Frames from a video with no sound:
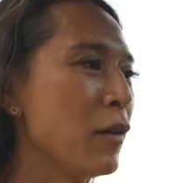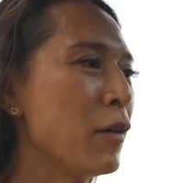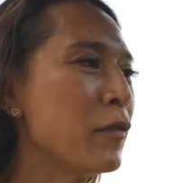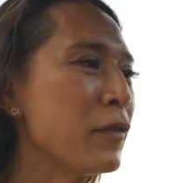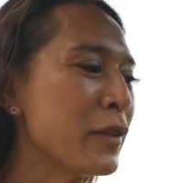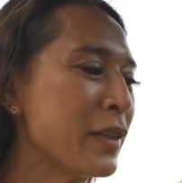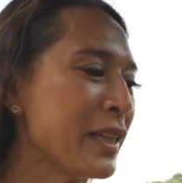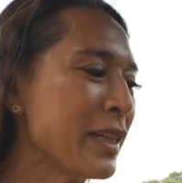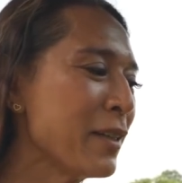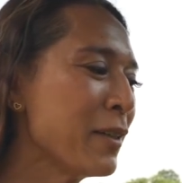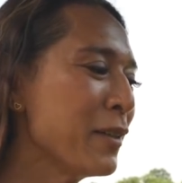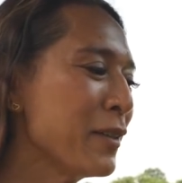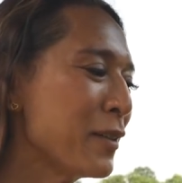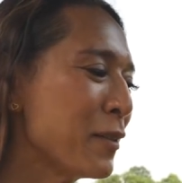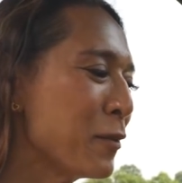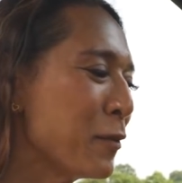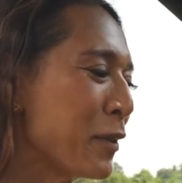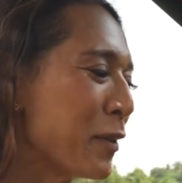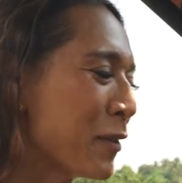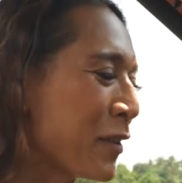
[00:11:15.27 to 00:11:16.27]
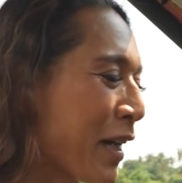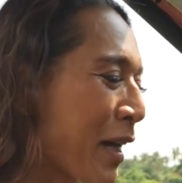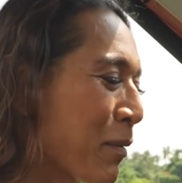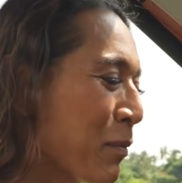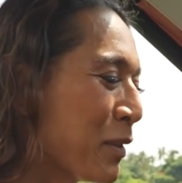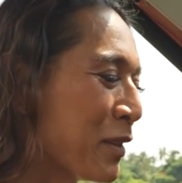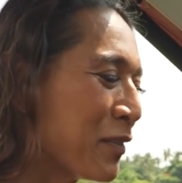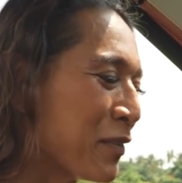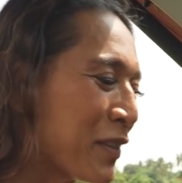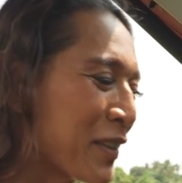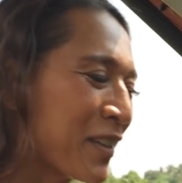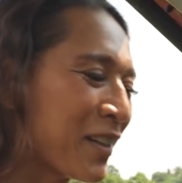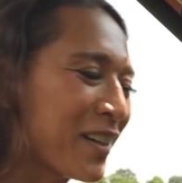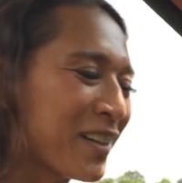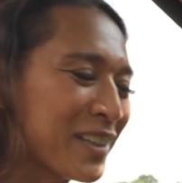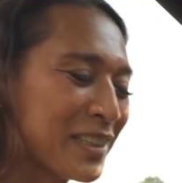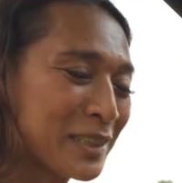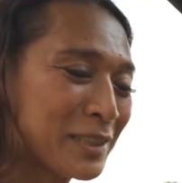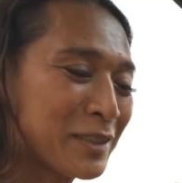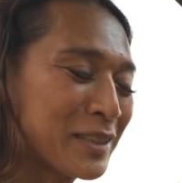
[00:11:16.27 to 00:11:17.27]
Over here in the rear cabin of the
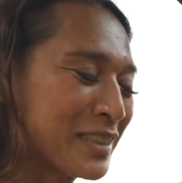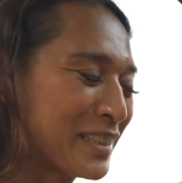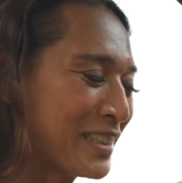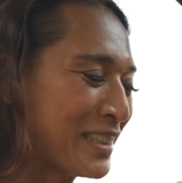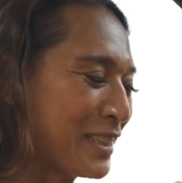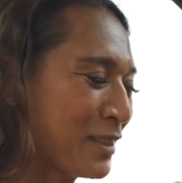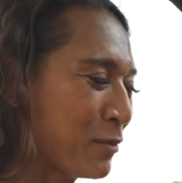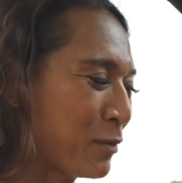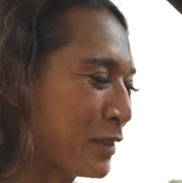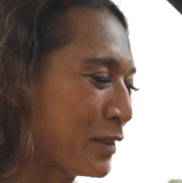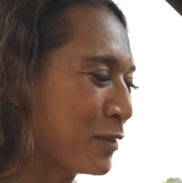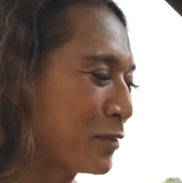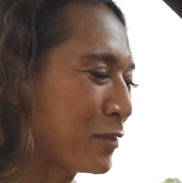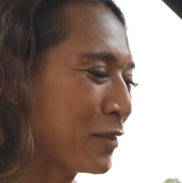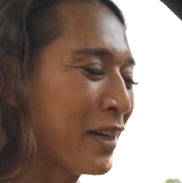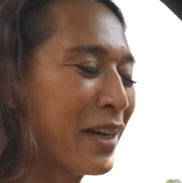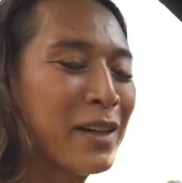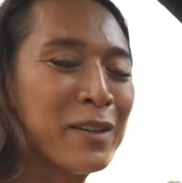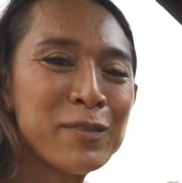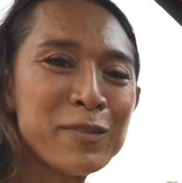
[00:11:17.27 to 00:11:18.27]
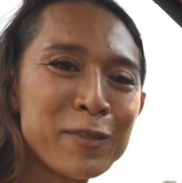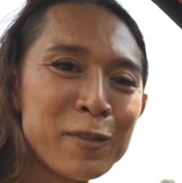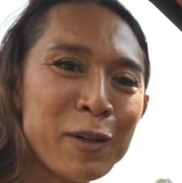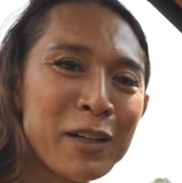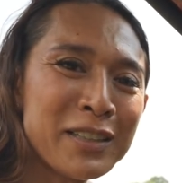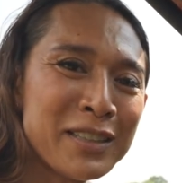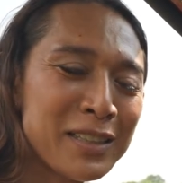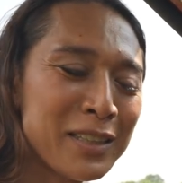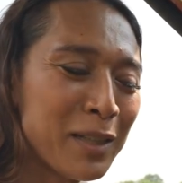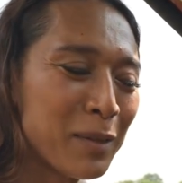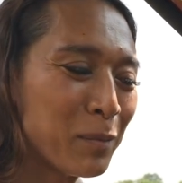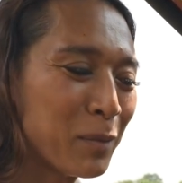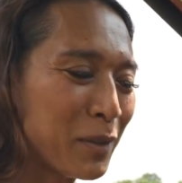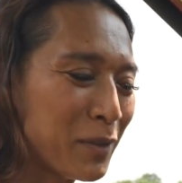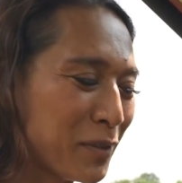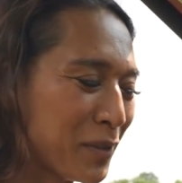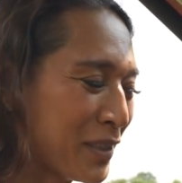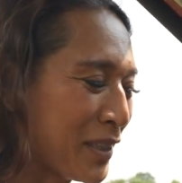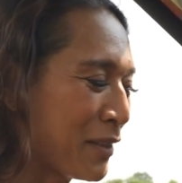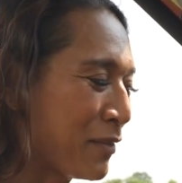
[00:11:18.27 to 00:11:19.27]
car, as you can see, we do have quite a number
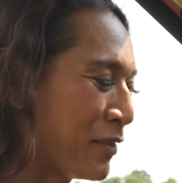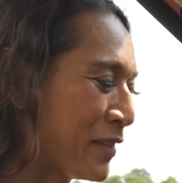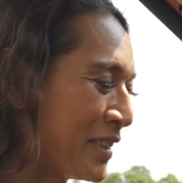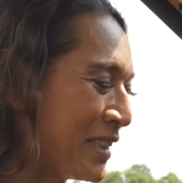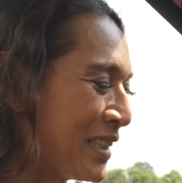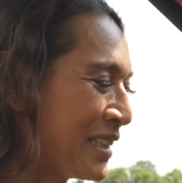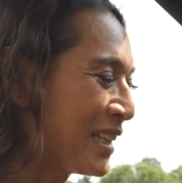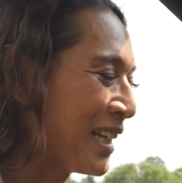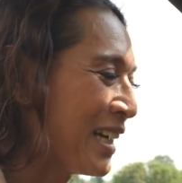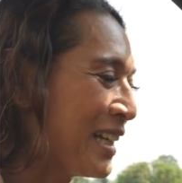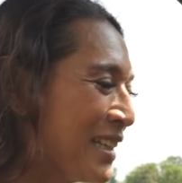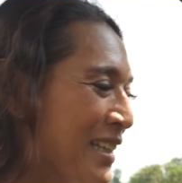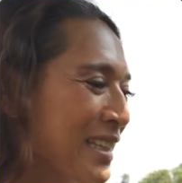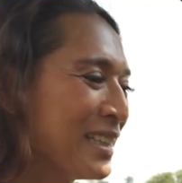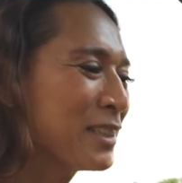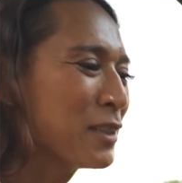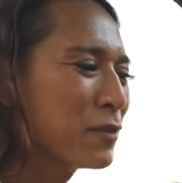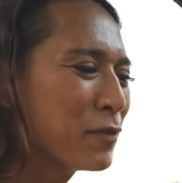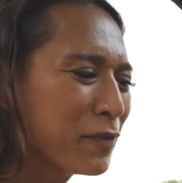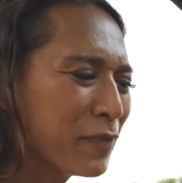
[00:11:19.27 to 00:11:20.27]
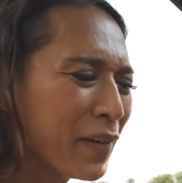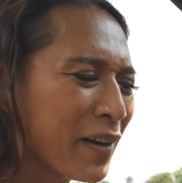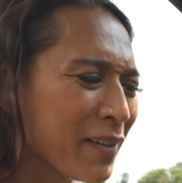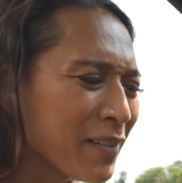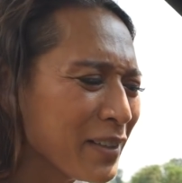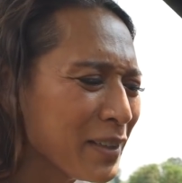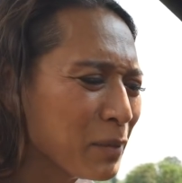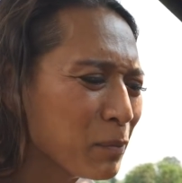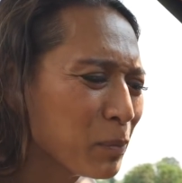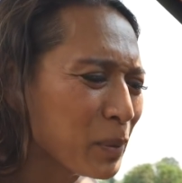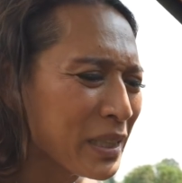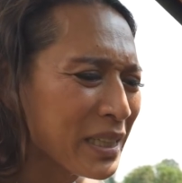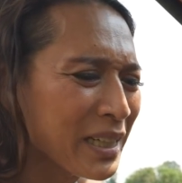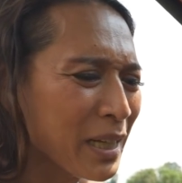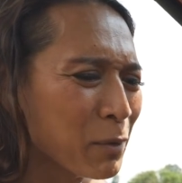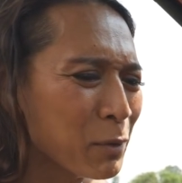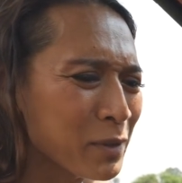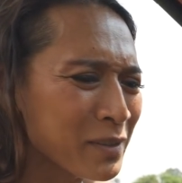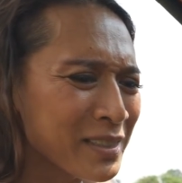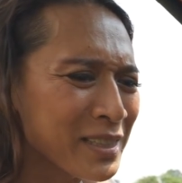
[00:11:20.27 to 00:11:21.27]
of stuff in it, and it's fairly big.
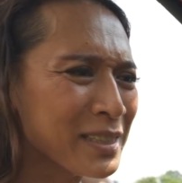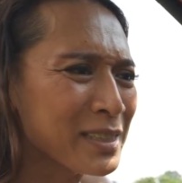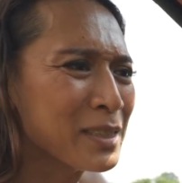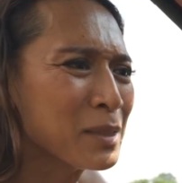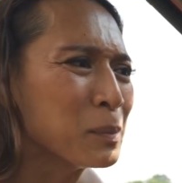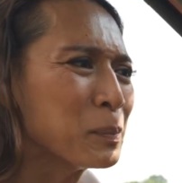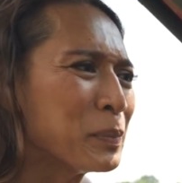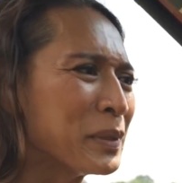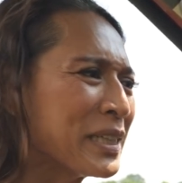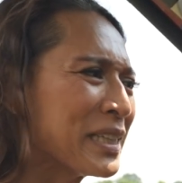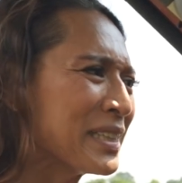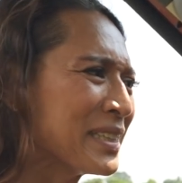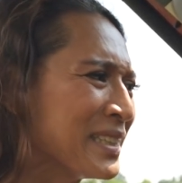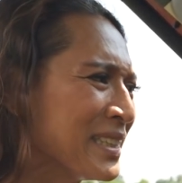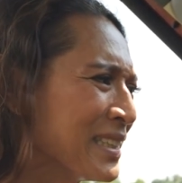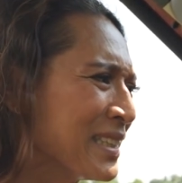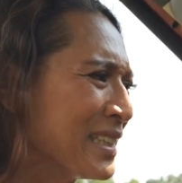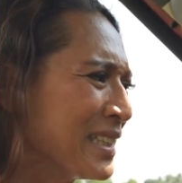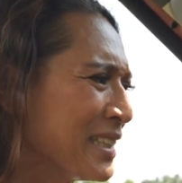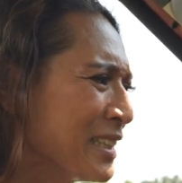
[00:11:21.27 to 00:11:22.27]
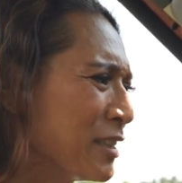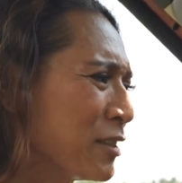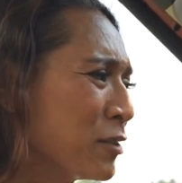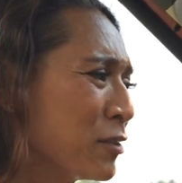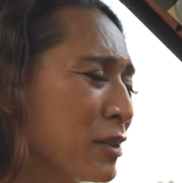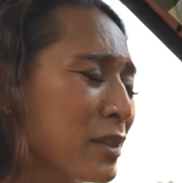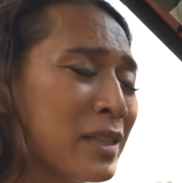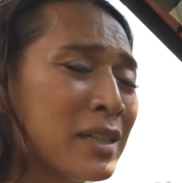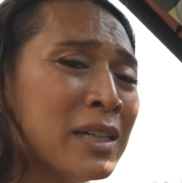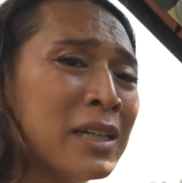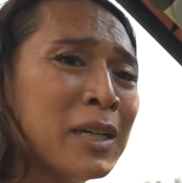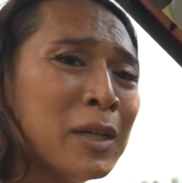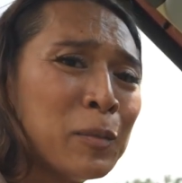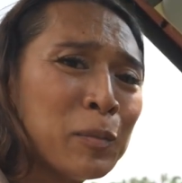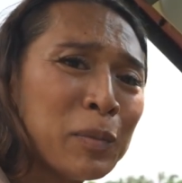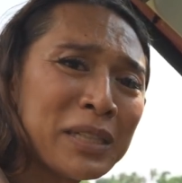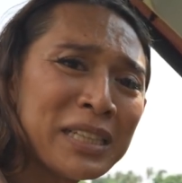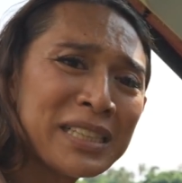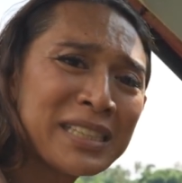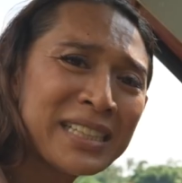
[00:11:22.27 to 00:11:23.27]
I won't say it's the biggest in the industry,
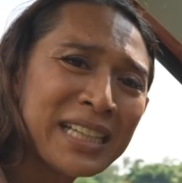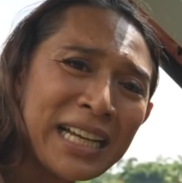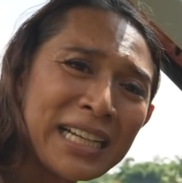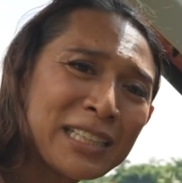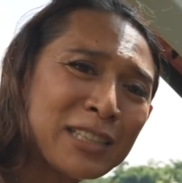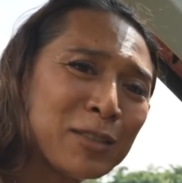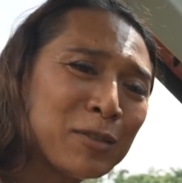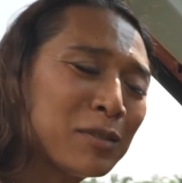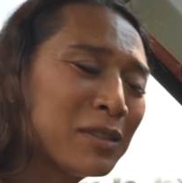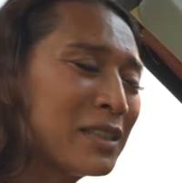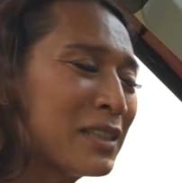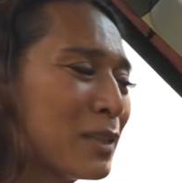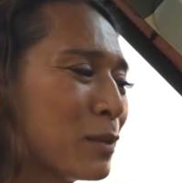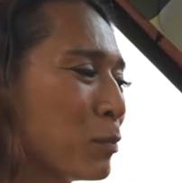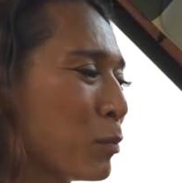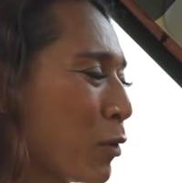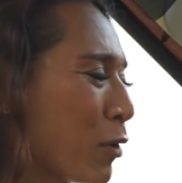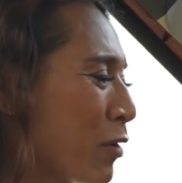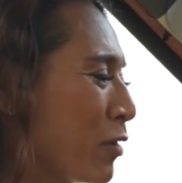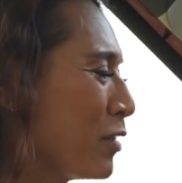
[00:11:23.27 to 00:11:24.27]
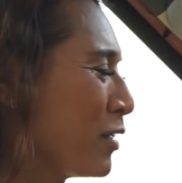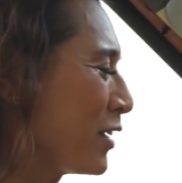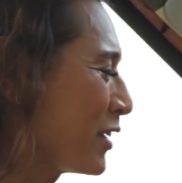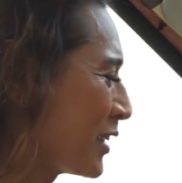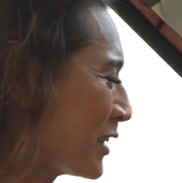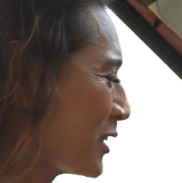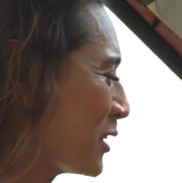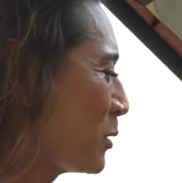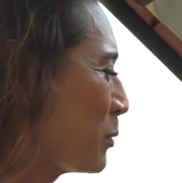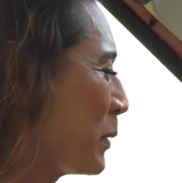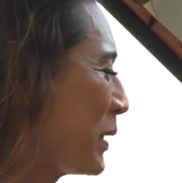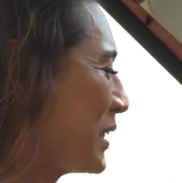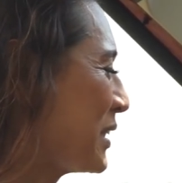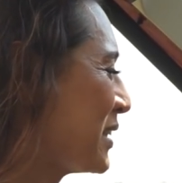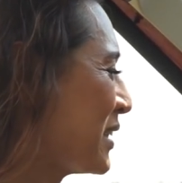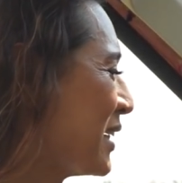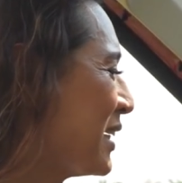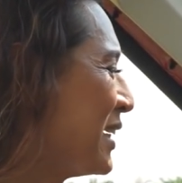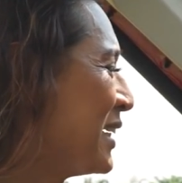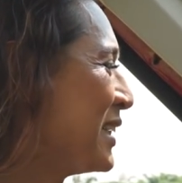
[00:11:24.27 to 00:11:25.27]
but in case you needed more luggage
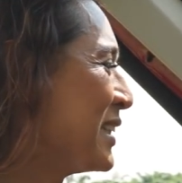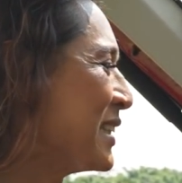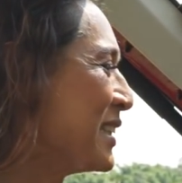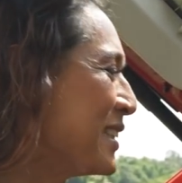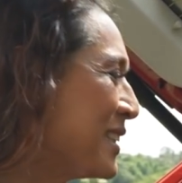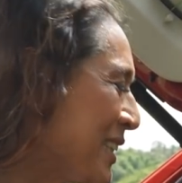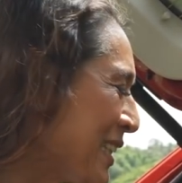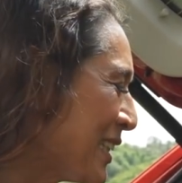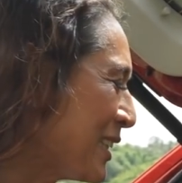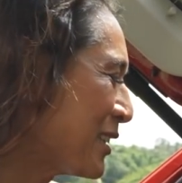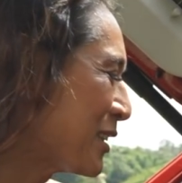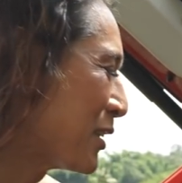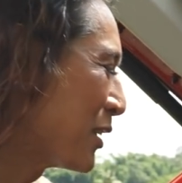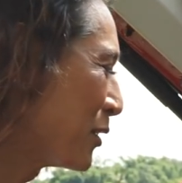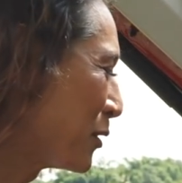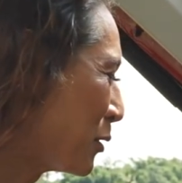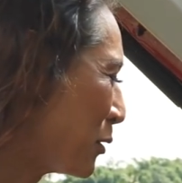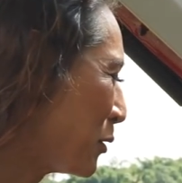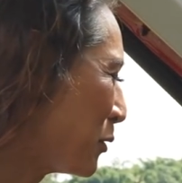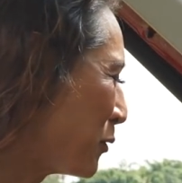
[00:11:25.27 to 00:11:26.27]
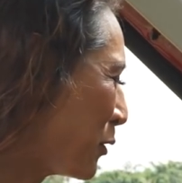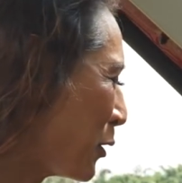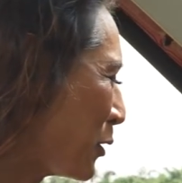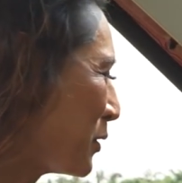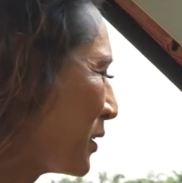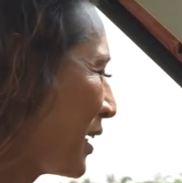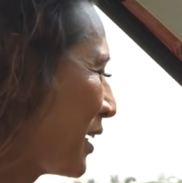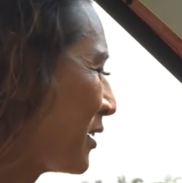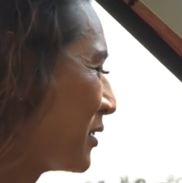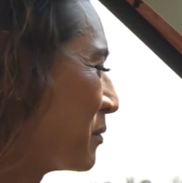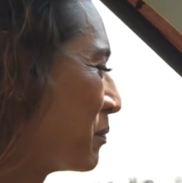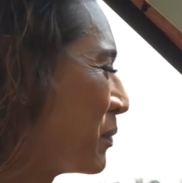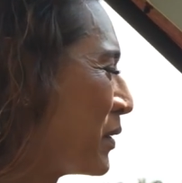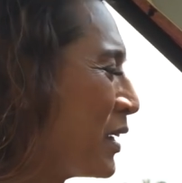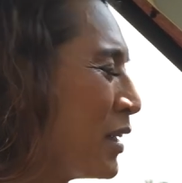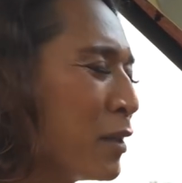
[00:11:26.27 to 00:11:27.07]
space, the seats do fold down.